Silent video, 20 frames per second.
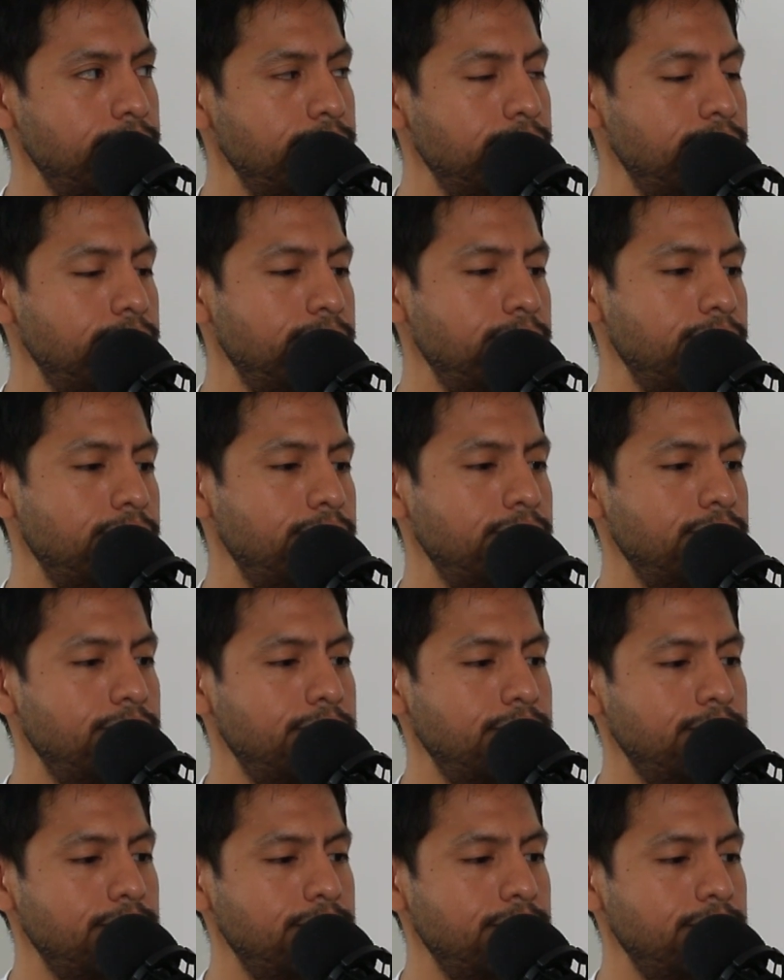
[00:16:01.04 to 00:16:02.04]

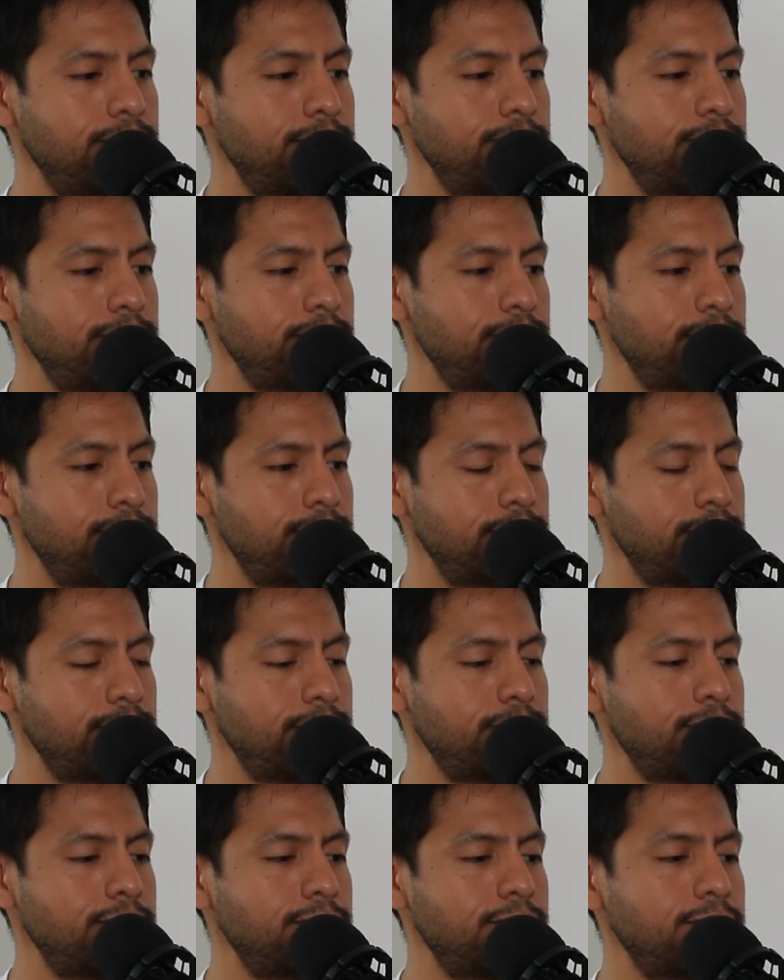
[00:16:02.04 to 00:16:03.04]

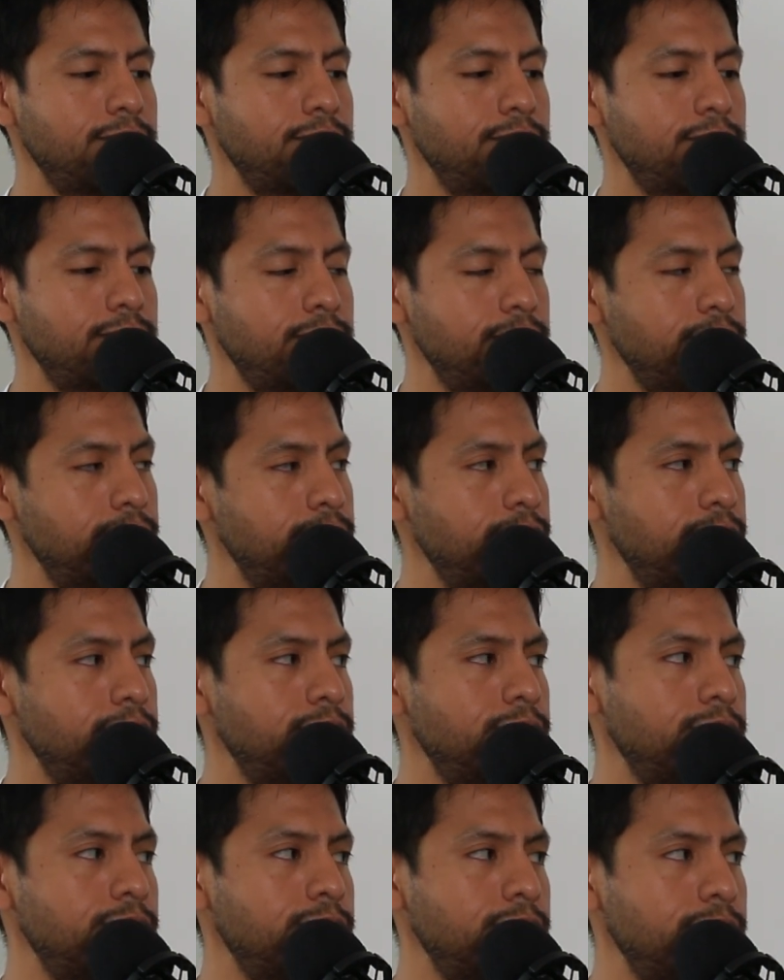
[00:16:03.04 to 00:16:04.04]

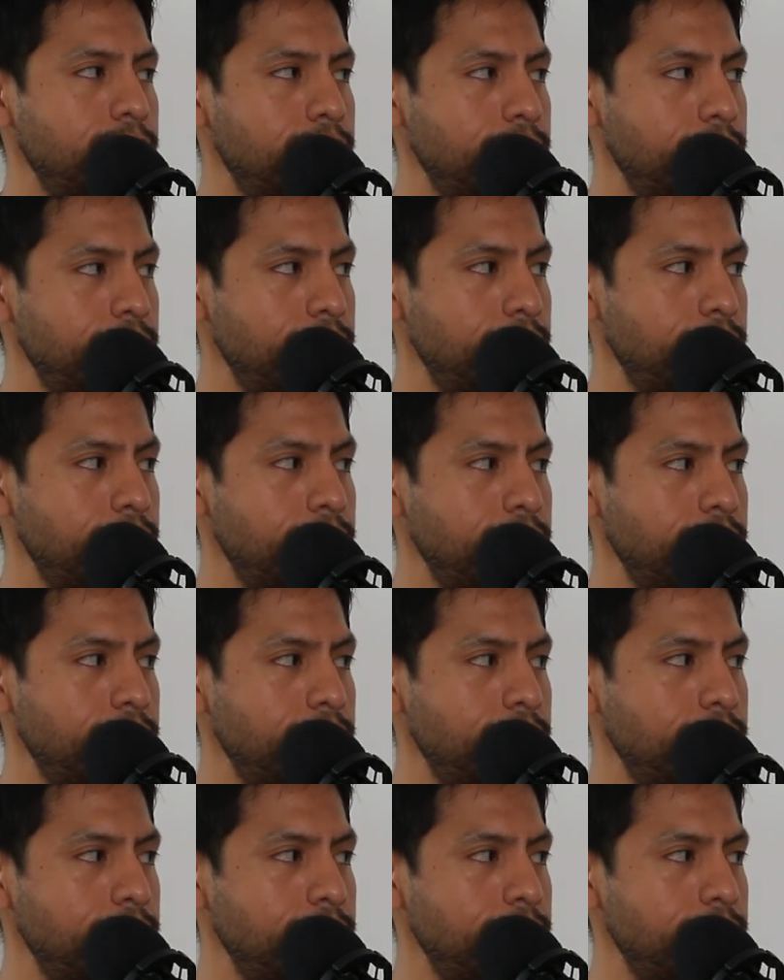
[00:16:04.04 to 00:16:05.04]

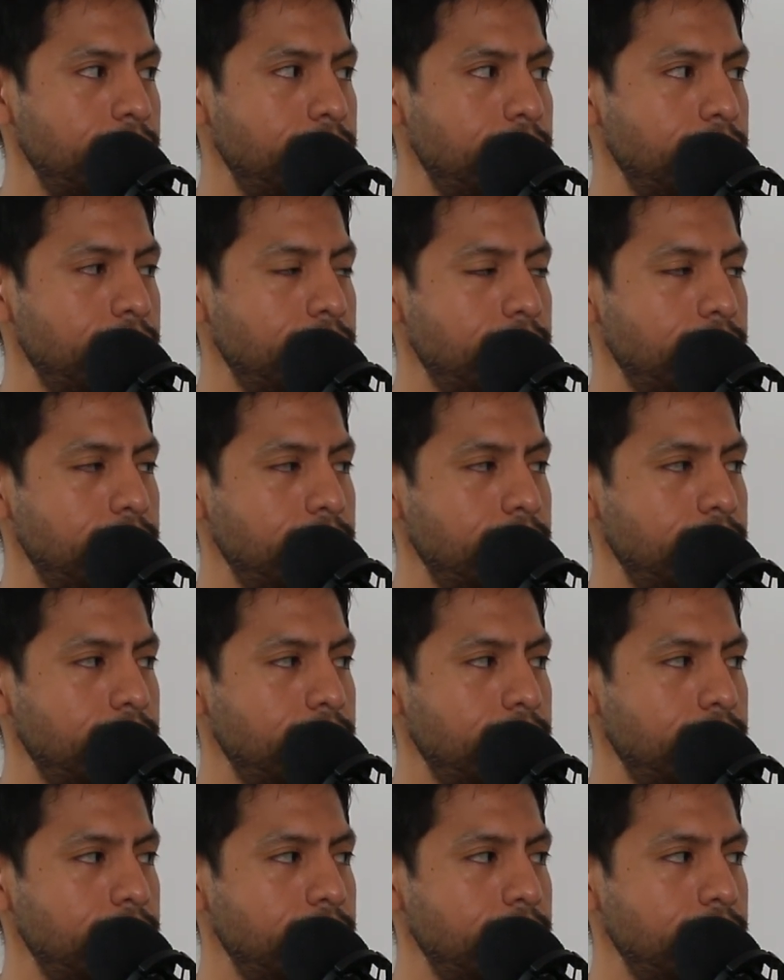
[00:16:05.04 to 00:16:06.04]

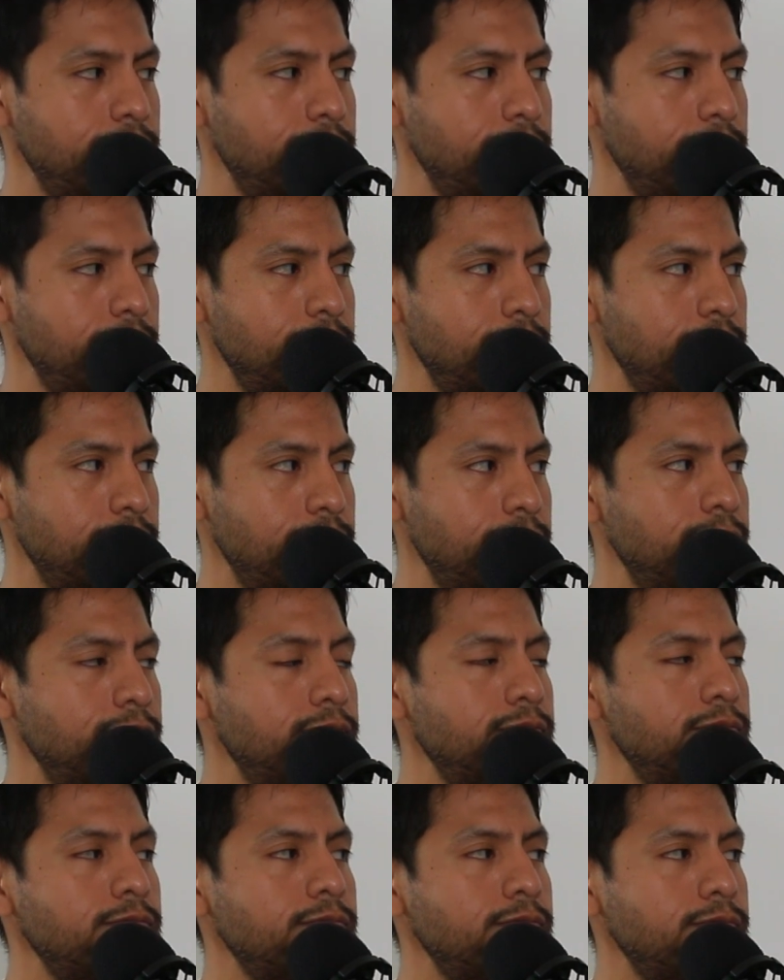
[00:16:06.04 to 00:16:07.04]

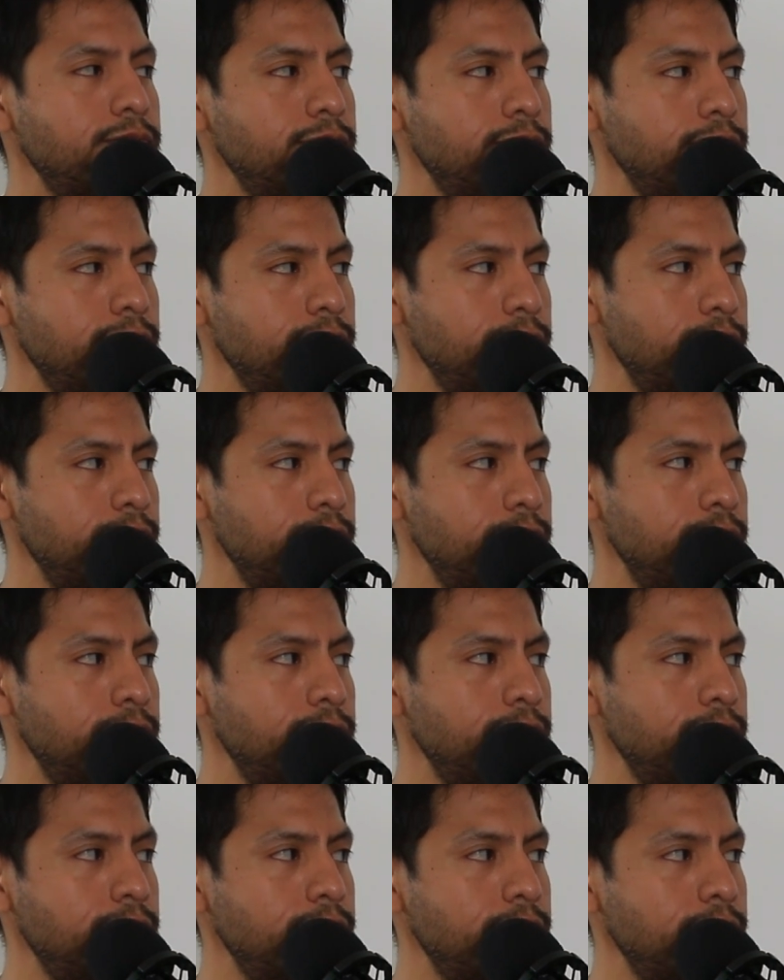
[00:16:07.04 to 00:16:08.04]

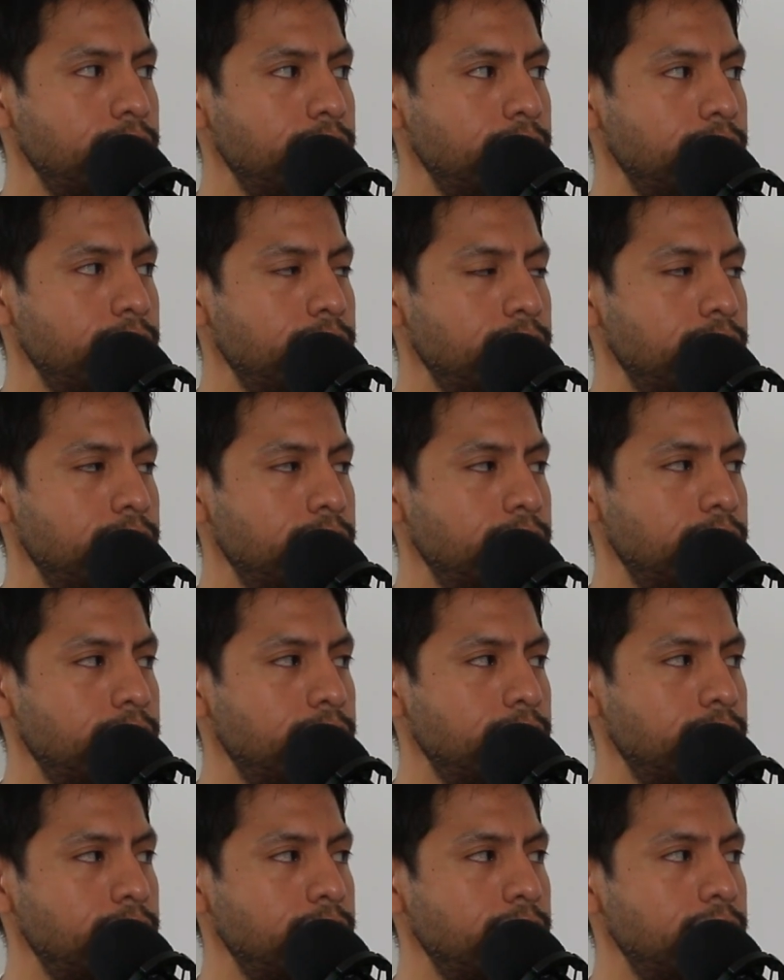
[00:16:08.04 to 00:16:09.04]
This person isn't speaking.